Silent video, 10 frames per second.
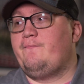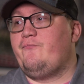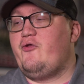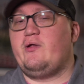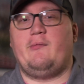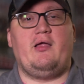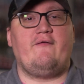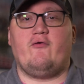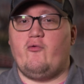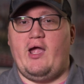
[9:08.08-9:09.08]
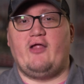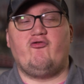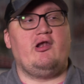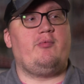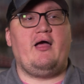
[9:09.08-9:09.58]
You can apply for grants.
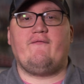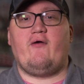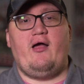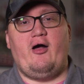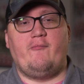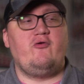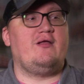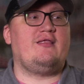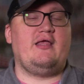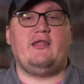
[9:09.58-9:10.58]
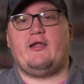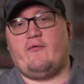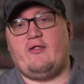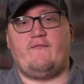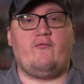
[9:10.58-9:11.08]
You can apply for help. You can send
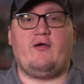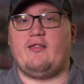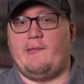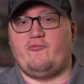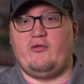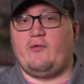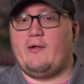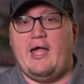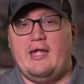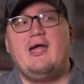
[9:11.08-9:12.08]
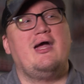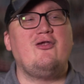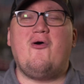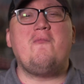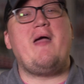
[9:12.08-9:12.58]
letters in for exemptions, okay?
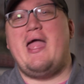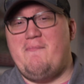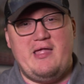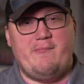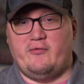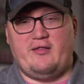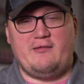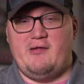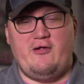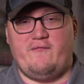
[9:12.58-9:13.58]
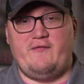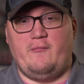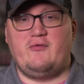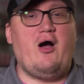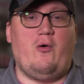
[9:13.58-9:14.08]
Don't pay people to submit your
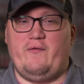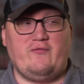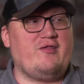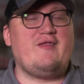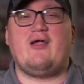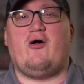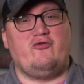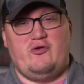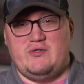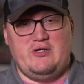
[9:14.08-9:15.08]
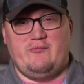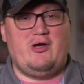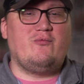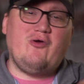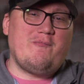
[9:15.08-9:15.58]
film. Don't. There's this thing called YouTube.
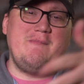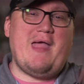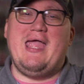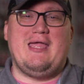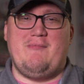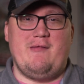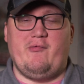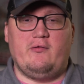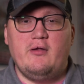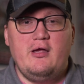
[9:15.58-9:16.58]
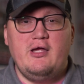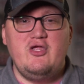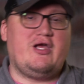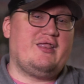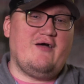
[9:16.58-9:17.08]
Don't be paying people.
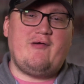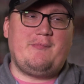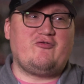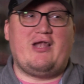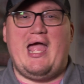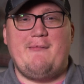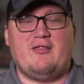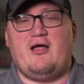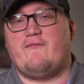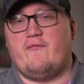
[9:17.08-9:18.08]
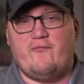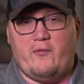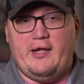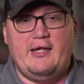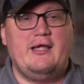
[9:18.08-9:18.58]
You can self-publish on Amazon for
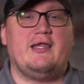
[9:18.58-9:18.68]
free.